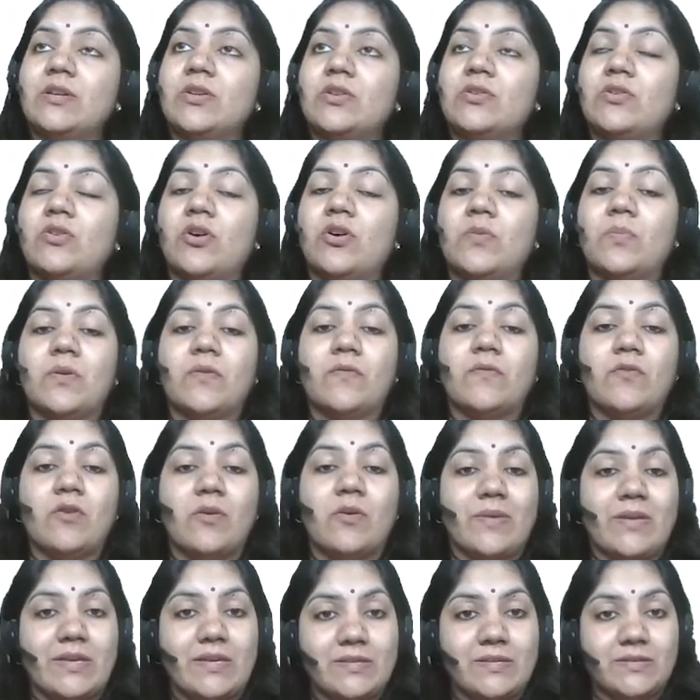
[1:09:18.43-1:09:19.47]

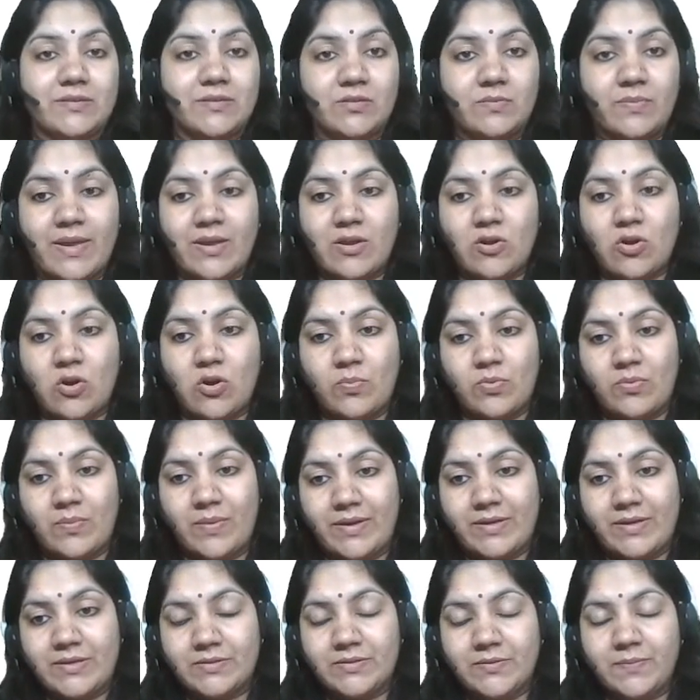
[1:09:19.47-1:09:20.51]
non-performing asset by
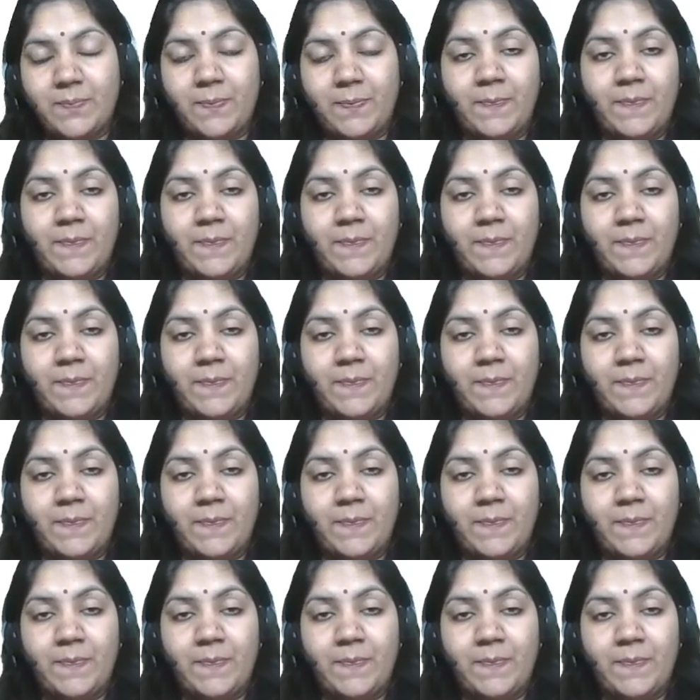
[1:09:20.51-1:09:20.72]
compromise.